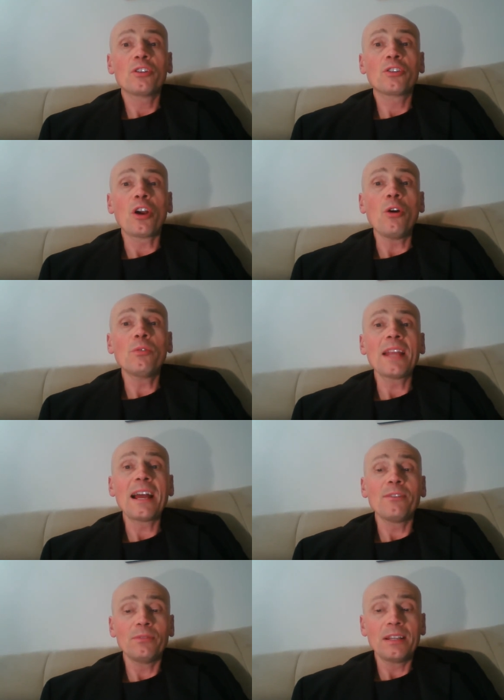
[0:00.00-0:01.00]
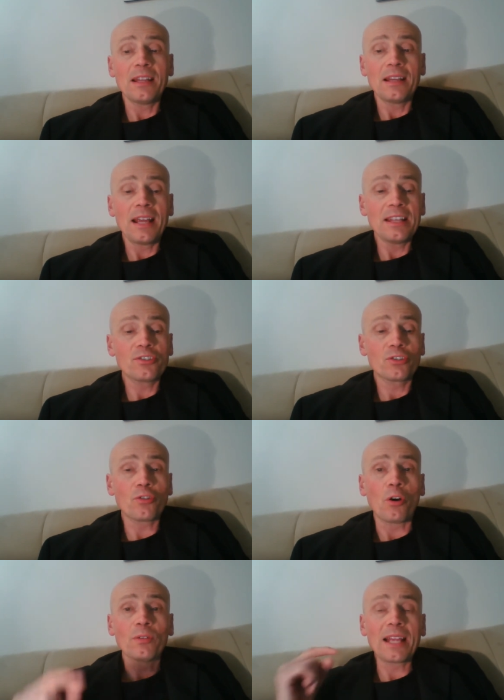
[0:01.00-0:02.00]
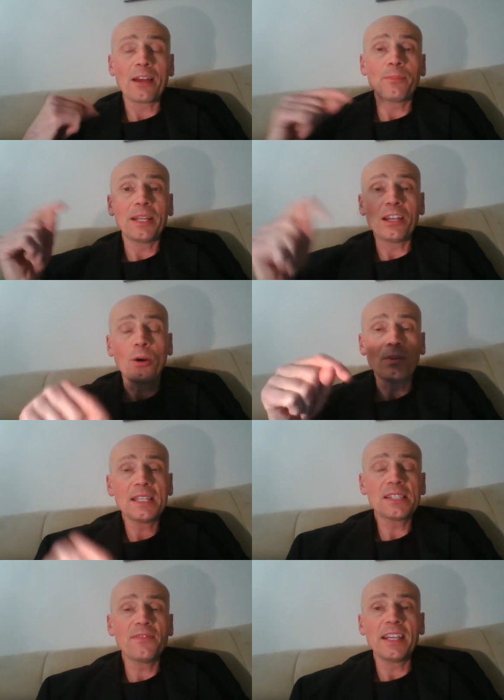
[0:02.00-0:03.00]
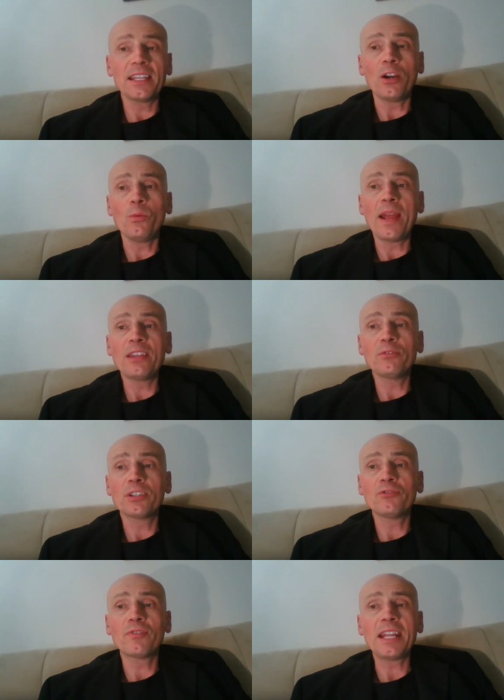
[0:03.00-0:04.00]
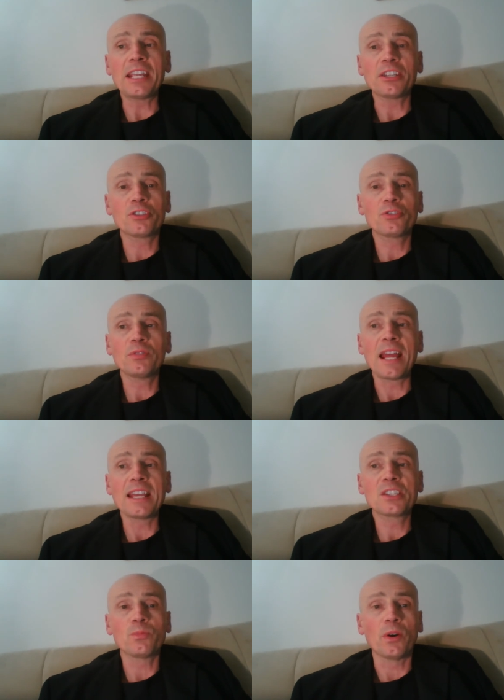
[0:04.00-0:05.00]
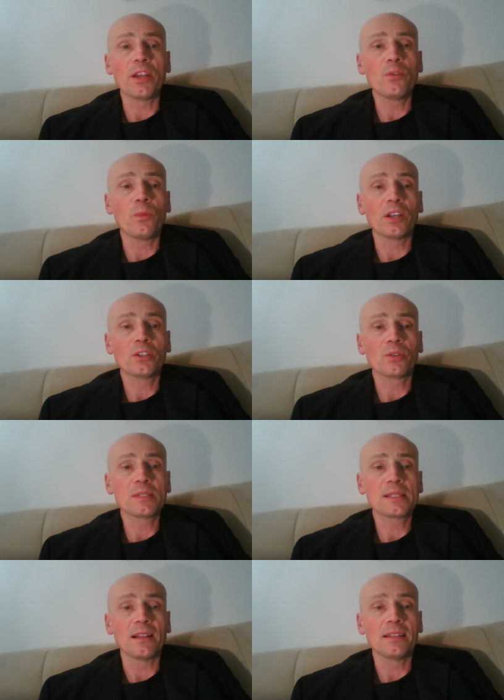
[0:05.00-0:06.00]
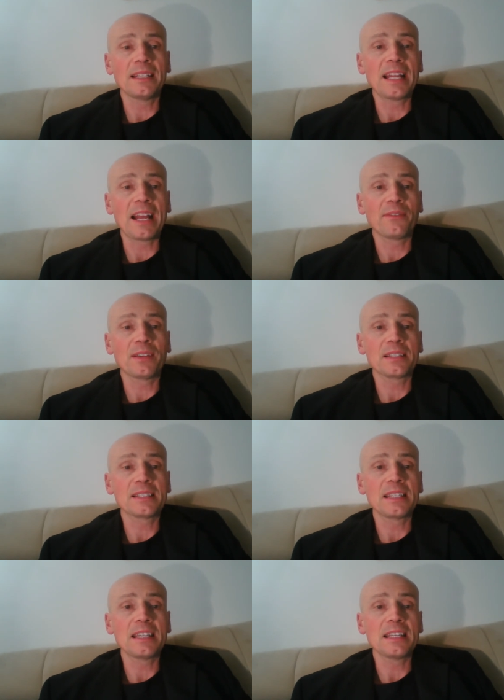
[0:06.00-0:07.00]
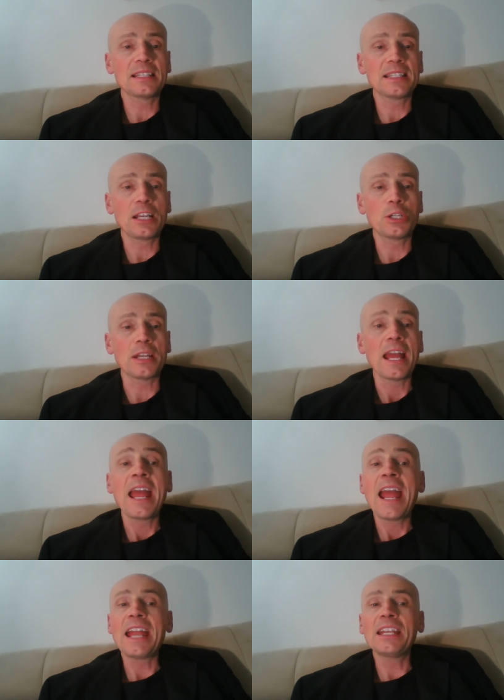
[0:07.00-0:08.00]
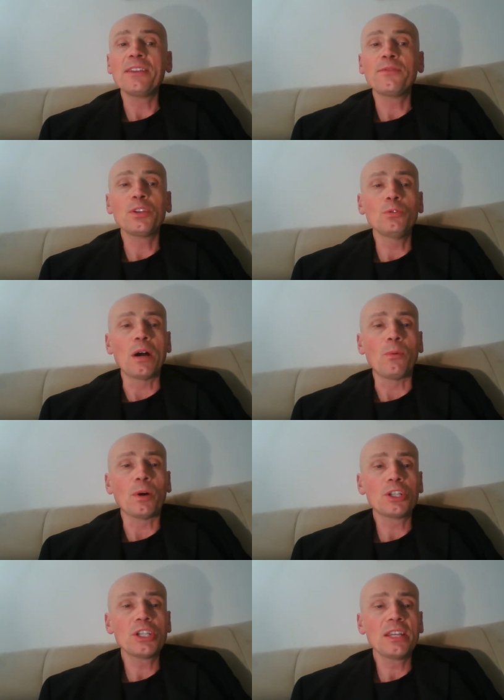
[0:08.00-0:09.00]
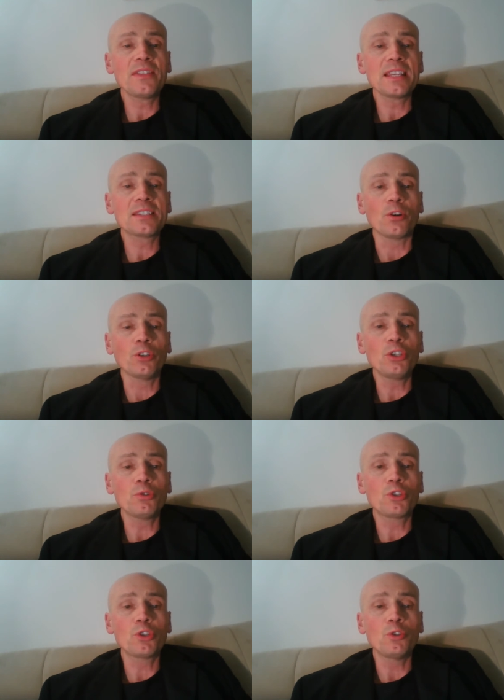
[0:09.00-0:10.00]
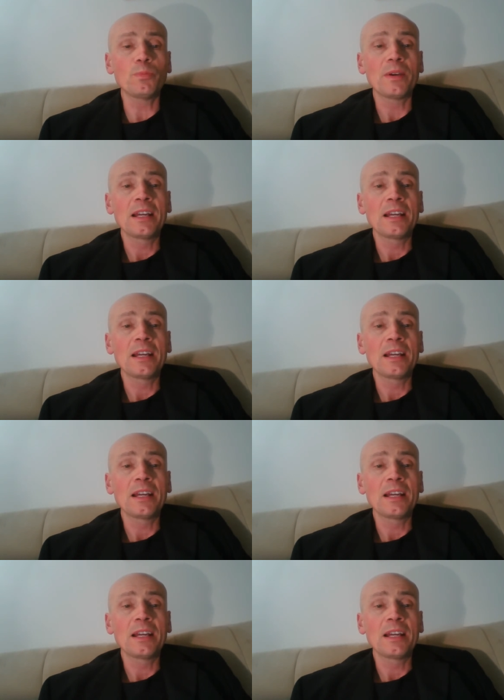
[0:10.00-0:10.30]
go down and scroll down below this video where you can read today's one-on-one -on -one consulting and advocacy session. And if you are watching this on YouTube,